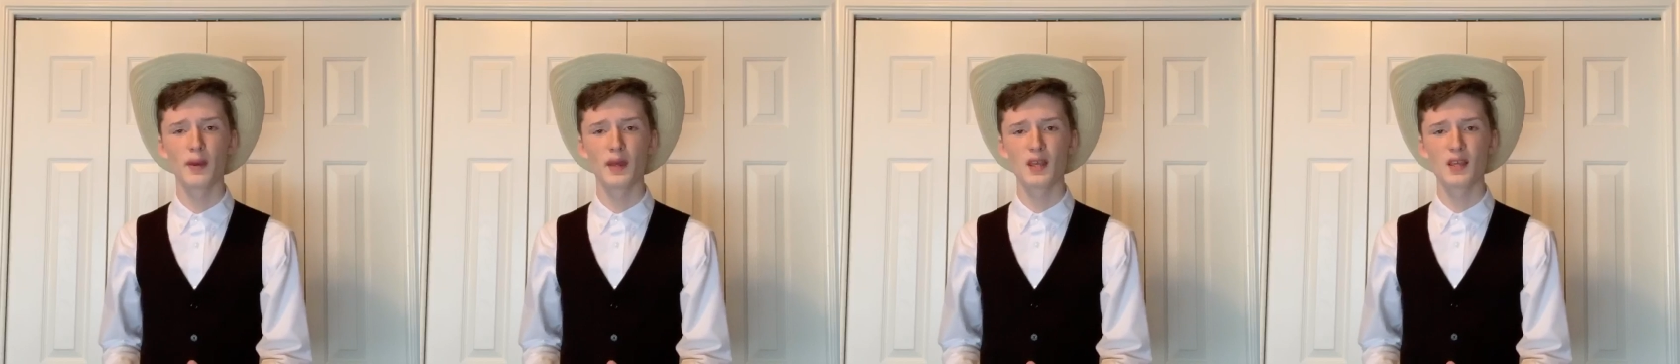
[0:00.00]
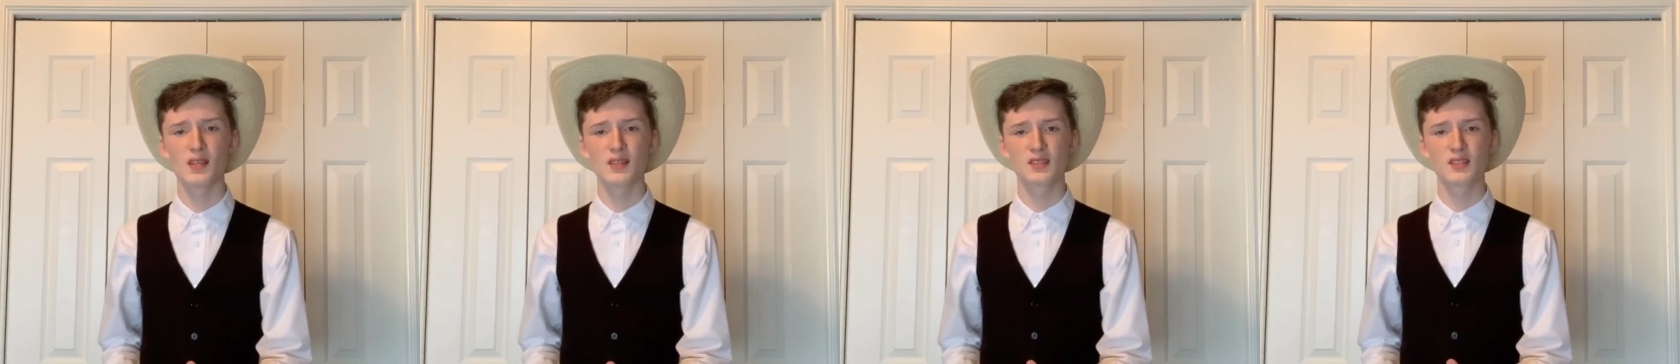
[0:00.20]

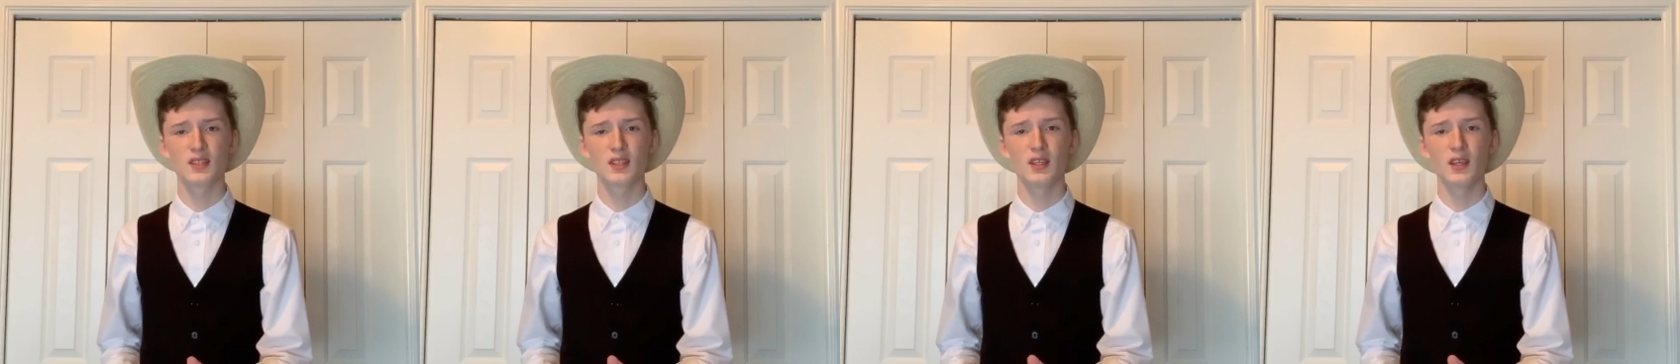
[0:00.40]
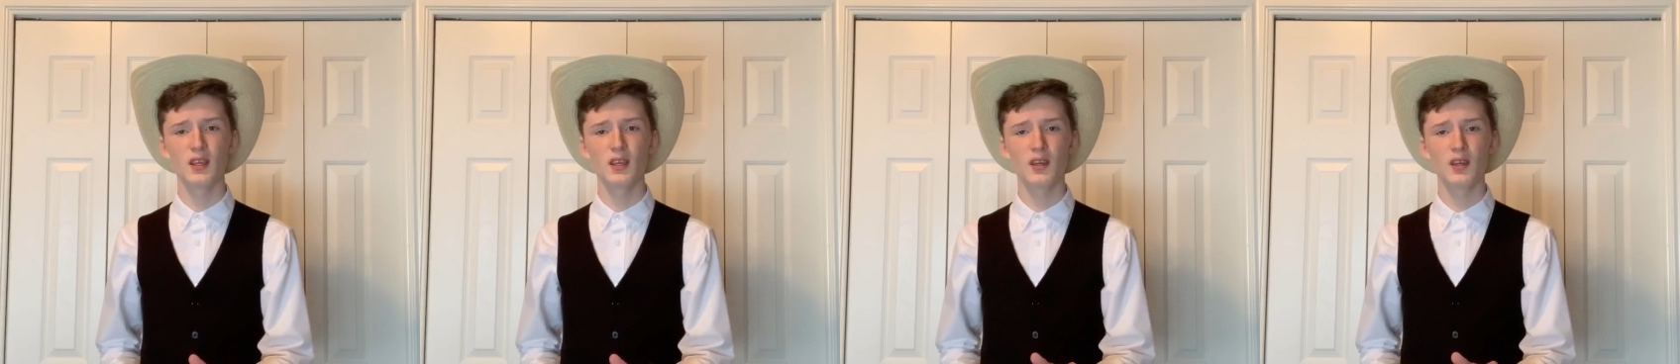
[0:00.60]

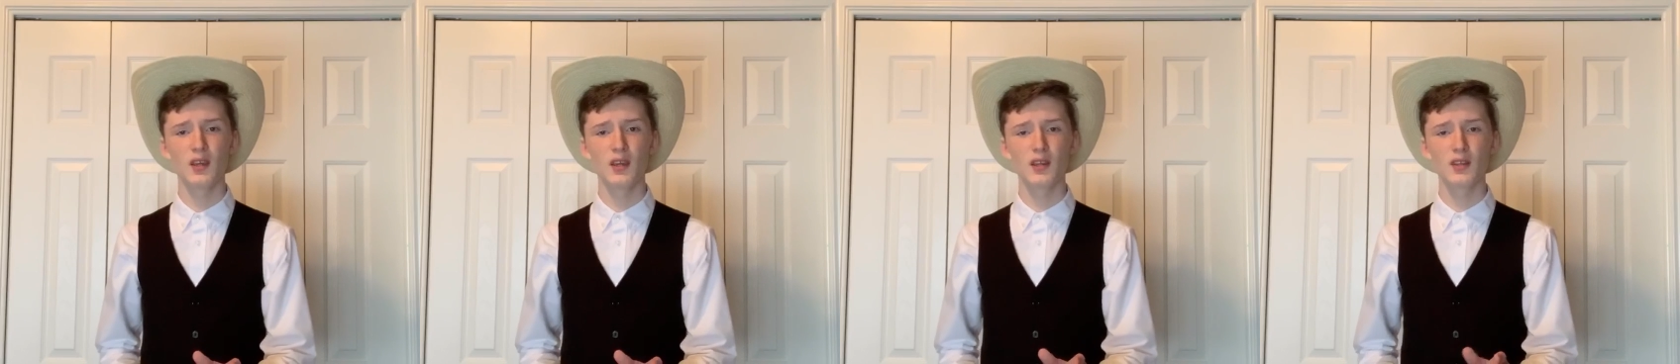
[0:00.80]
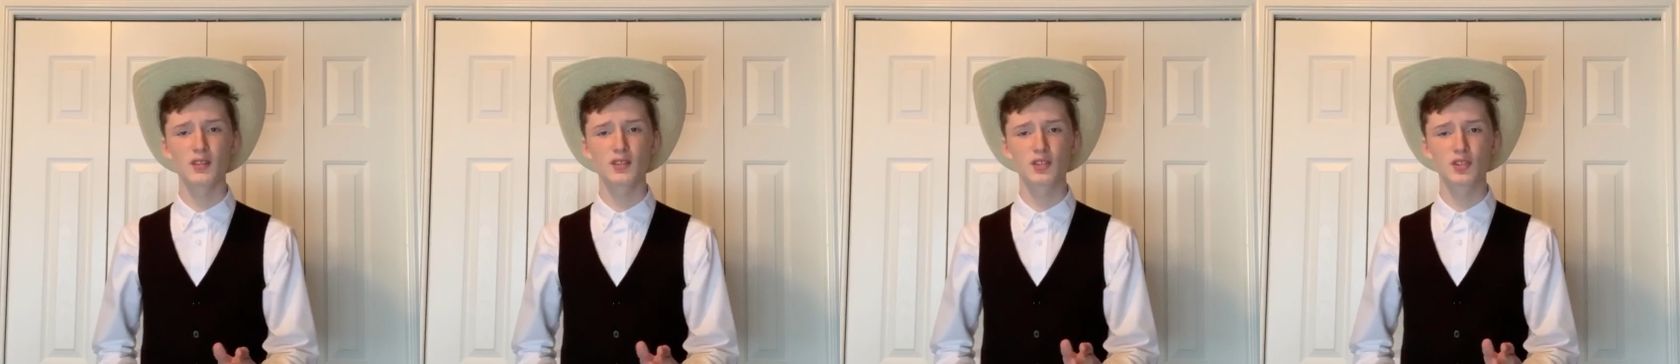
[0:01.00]
busy,
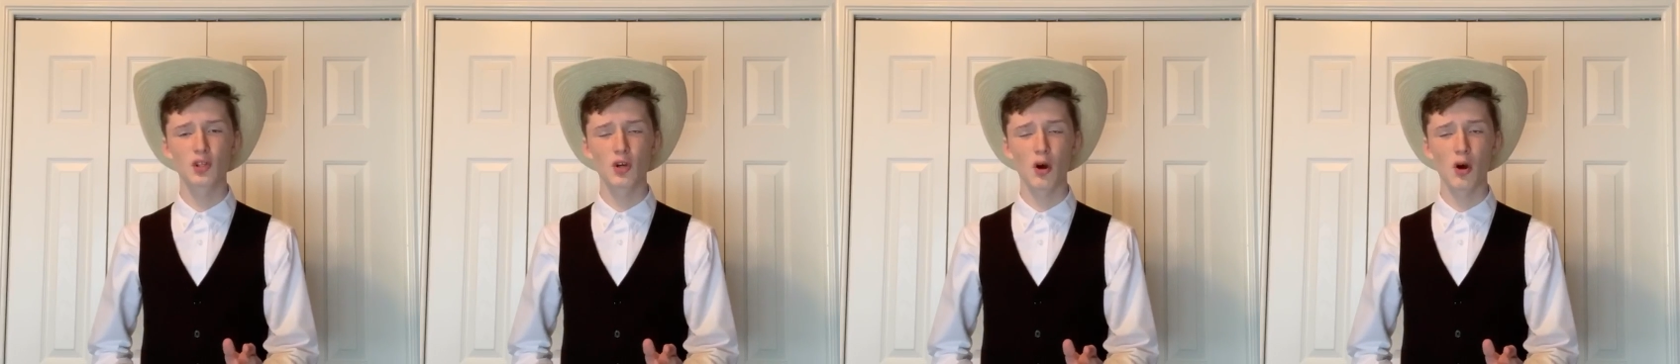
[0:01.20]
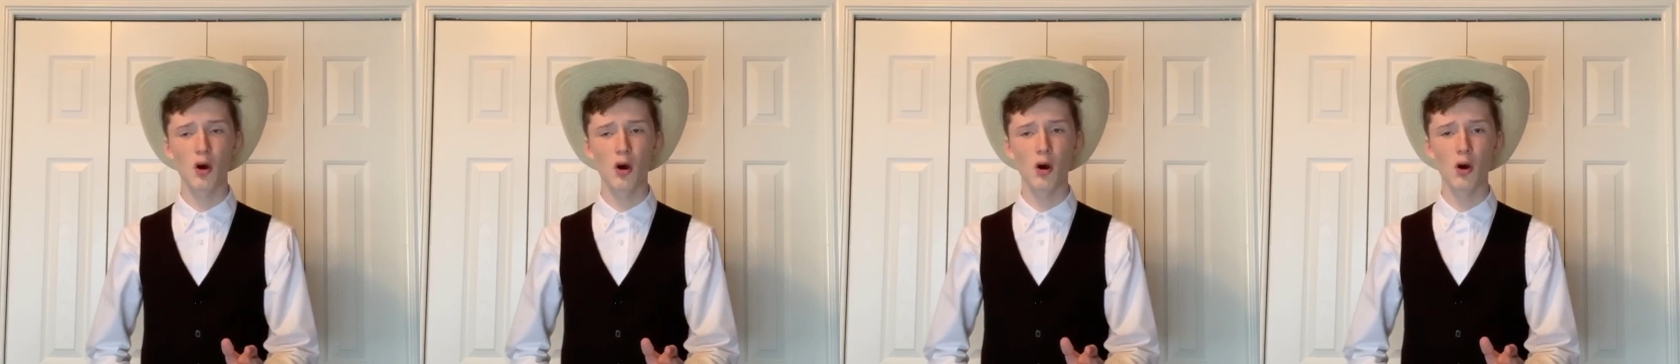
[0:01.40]
it
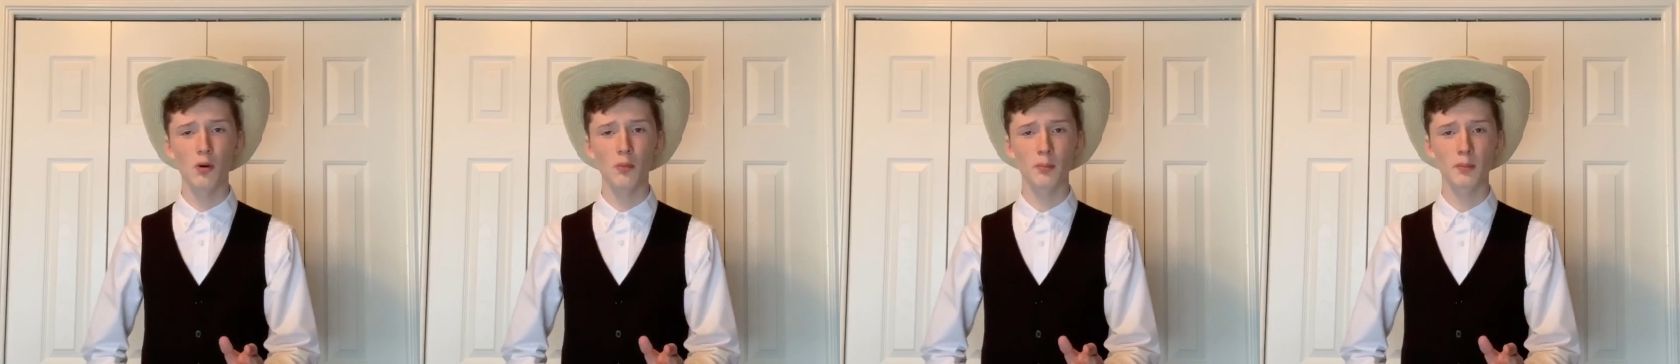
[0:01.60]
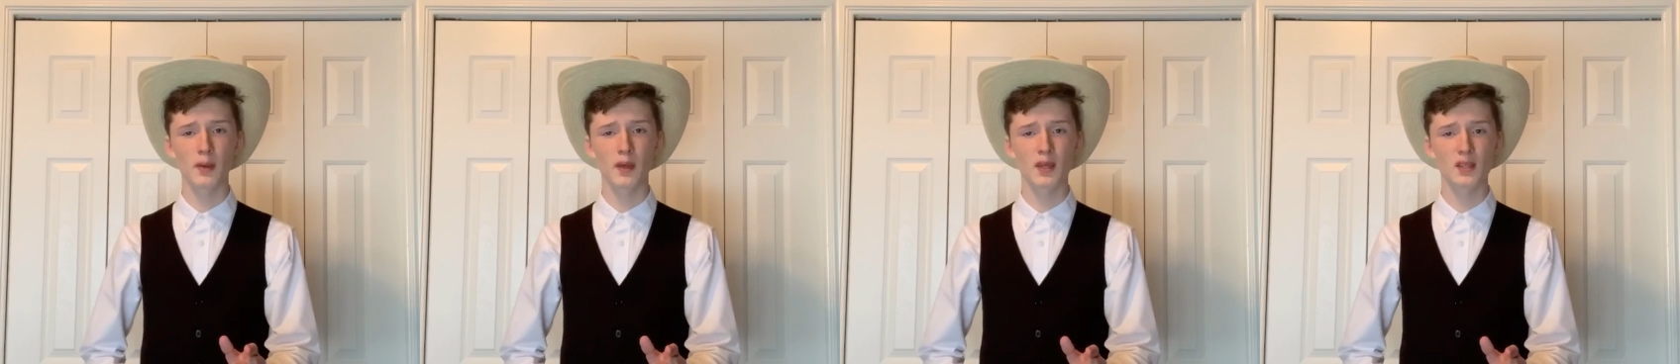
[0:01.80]

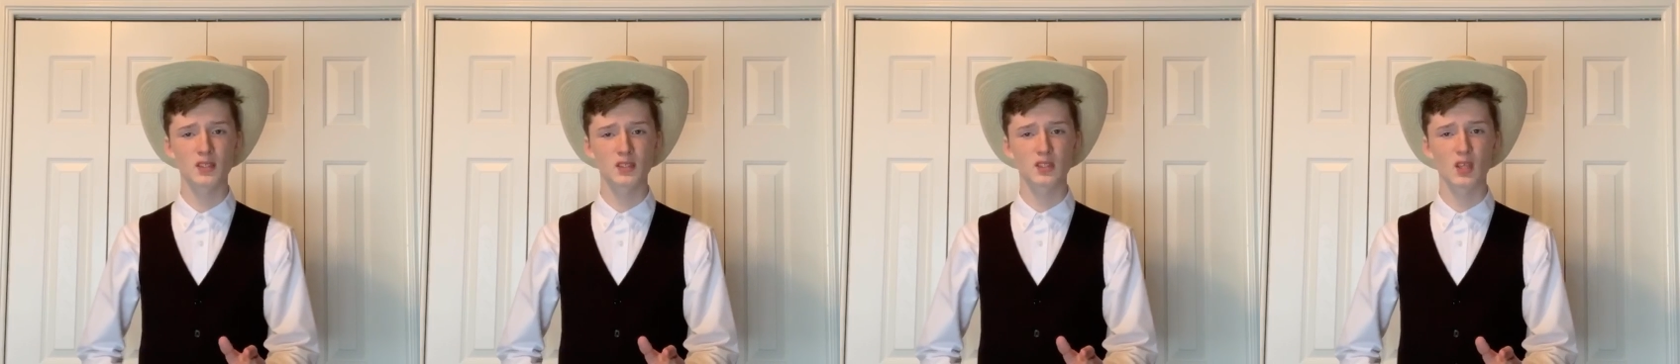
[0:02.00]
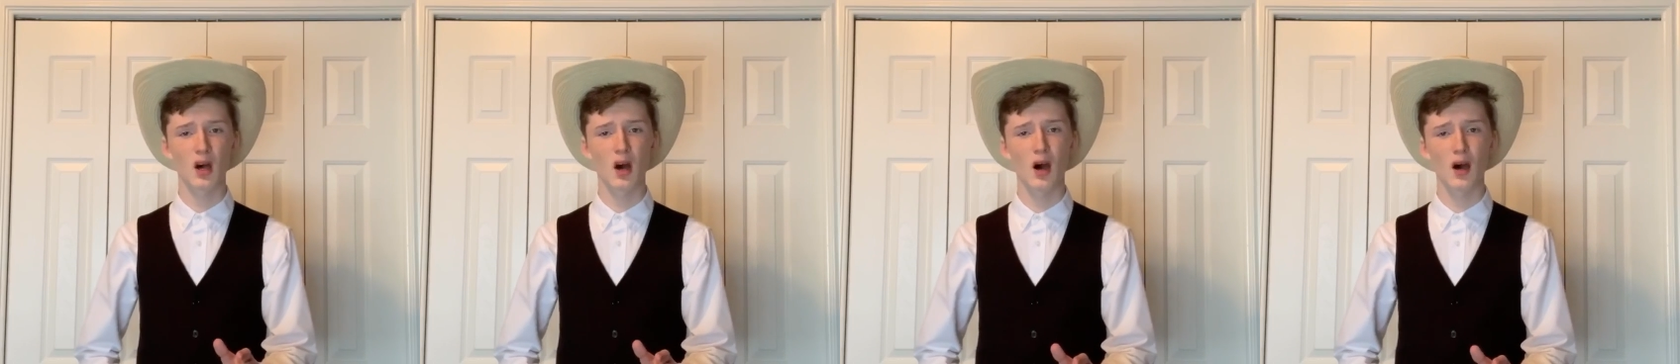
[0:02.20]
don't
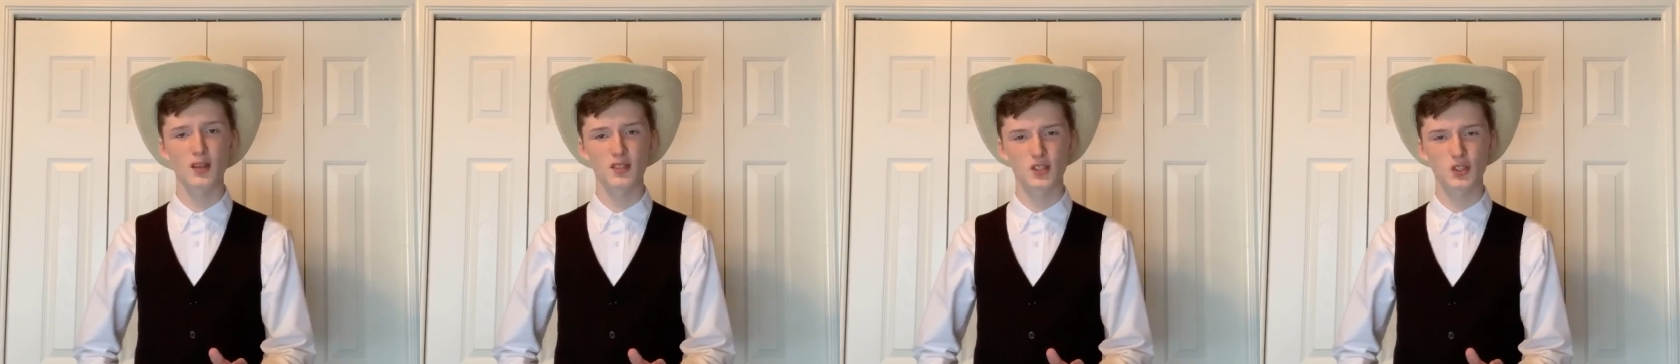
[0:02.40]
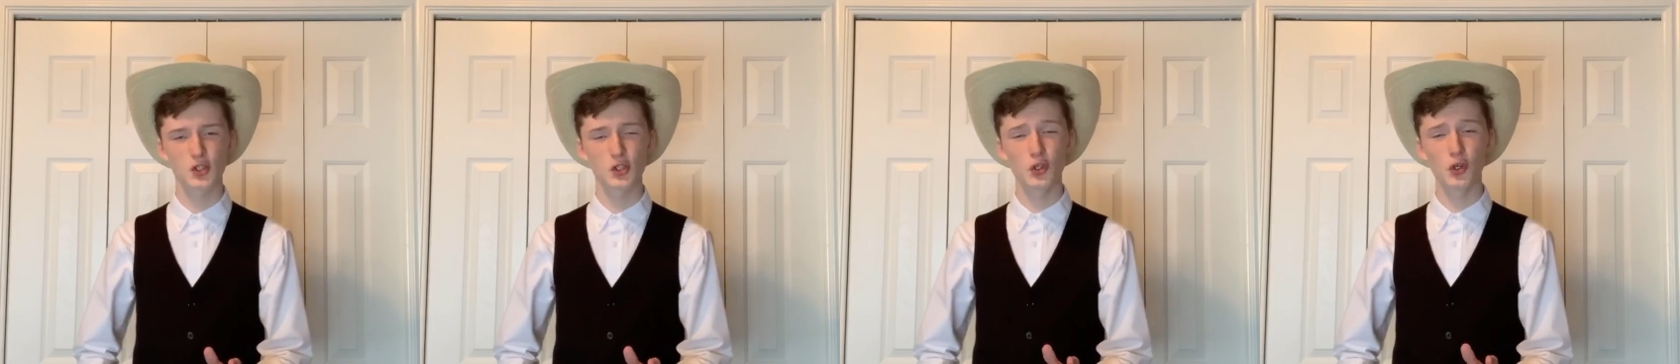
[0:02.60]
miss a
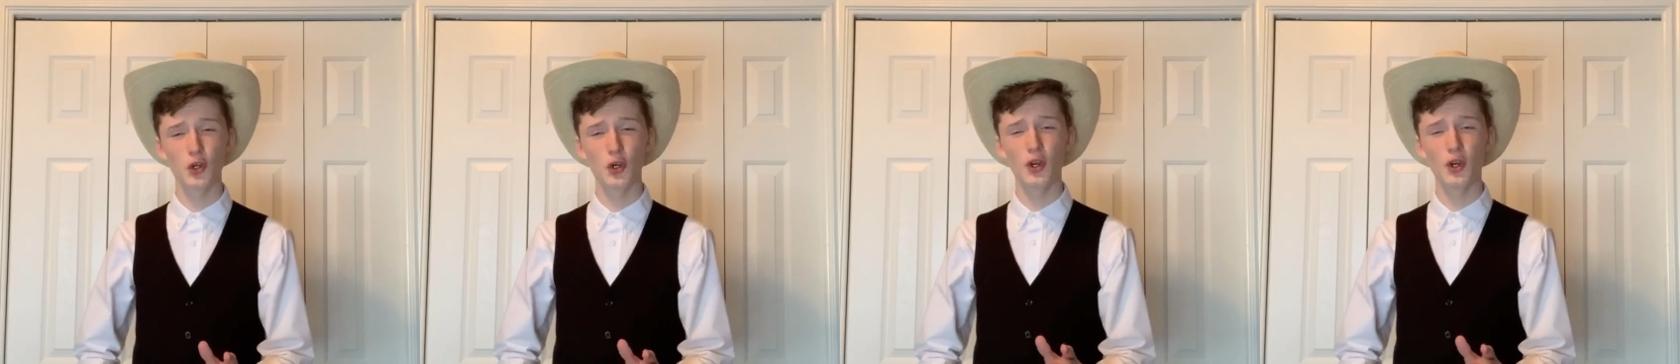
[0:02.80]
tree.